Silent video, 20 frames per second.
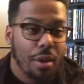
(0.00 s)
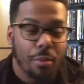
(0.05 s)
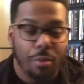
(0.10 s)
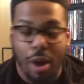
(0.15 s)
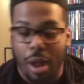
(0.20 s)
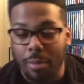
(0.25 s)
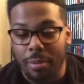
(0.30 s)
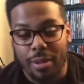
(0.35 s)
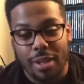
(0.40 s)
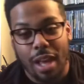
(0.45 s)

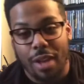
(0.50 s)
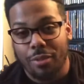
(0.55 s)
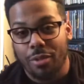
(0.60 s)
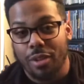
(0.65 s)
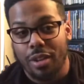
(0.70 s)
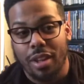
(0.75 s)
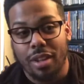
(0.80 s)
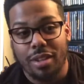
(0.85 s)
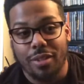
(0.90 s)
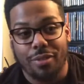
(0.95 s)
Probably not
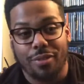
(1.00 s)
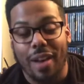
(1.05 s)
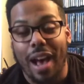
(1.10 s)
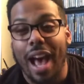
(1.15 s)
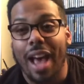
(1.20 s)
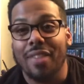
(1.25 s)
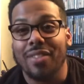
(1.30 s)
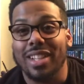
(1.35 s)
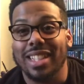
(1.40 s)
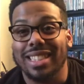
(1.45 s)
for another
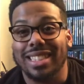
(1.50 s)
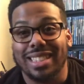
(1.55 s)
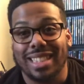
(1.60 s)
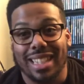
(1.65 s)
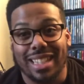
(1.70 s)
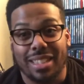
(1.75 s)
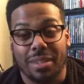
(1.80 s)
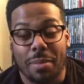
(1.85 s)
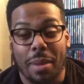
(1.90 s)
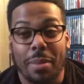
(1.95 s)
5 to
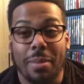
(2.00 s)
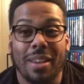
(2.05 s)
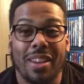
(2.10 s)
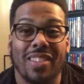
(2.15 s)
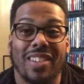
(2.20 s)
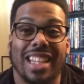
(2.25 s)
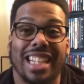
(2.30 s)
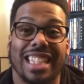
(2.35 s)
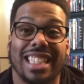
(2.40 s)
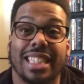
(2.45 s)
6, maybe
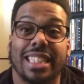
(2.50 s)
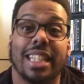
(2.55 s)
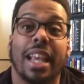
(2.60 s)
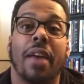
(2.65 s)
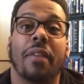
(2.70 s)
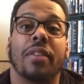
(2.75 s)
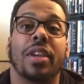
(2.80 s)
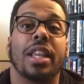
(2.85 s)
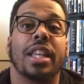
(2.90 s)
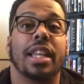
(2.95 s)
even to
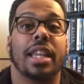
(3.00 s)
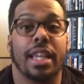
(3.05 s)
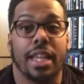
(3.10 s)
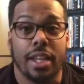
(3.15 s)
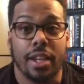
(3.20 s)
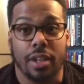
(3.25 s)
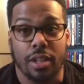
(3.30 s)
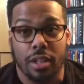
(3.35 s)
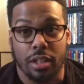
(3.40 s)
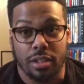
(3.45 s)
7
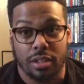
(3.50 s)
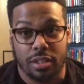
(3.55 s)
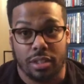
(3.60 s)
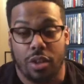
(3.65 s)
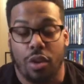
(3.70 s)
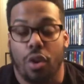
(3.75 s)
years.